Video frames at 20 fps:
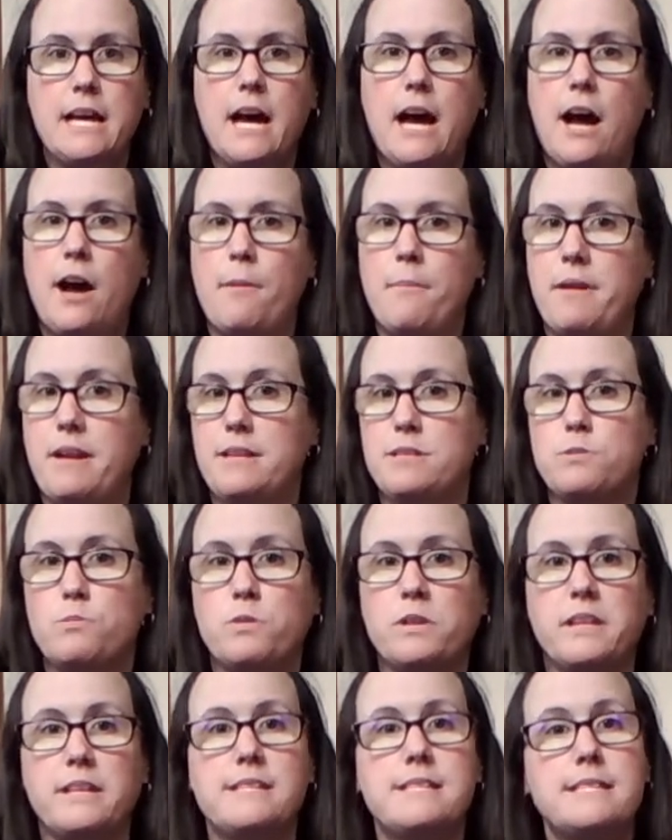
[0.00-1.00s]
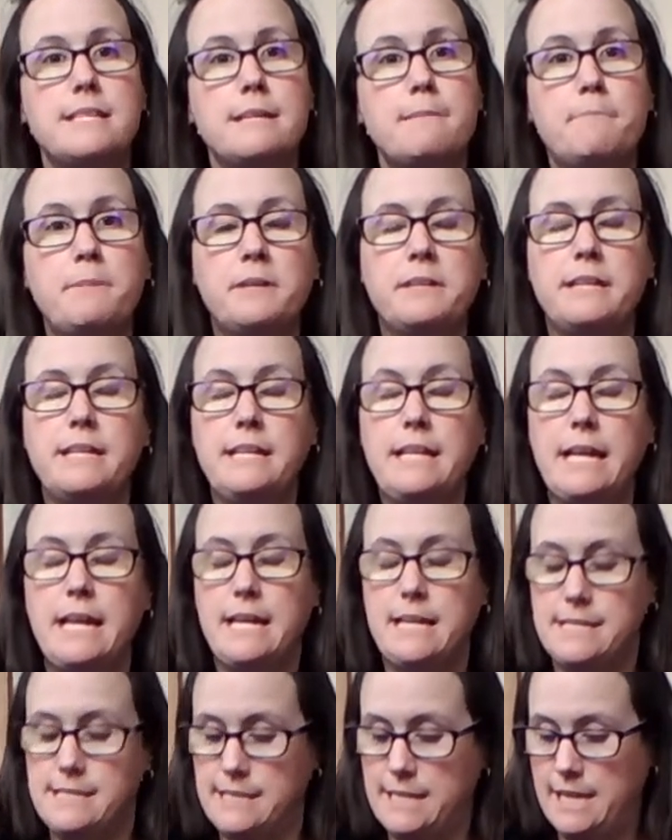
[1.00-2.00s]
And it's really simple and
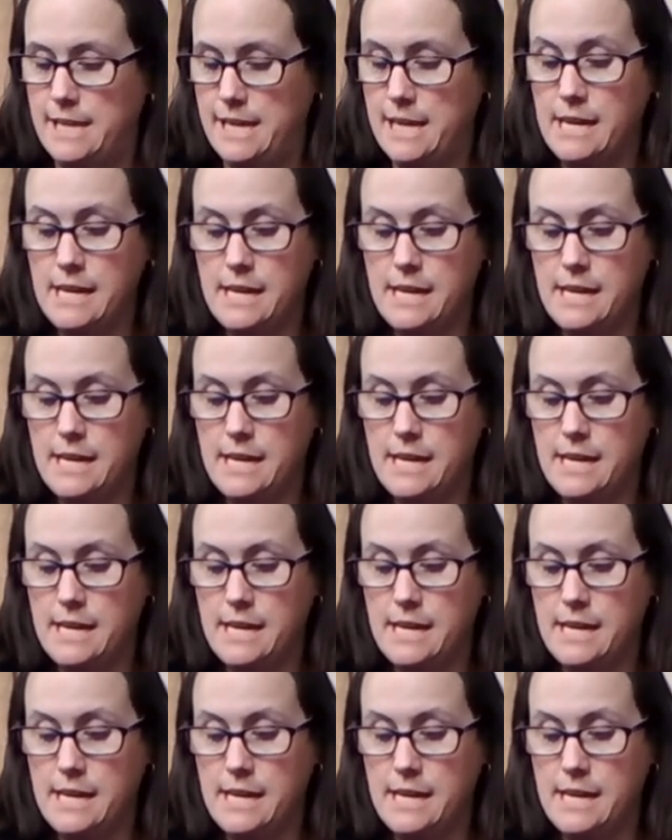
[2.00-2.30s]
easy.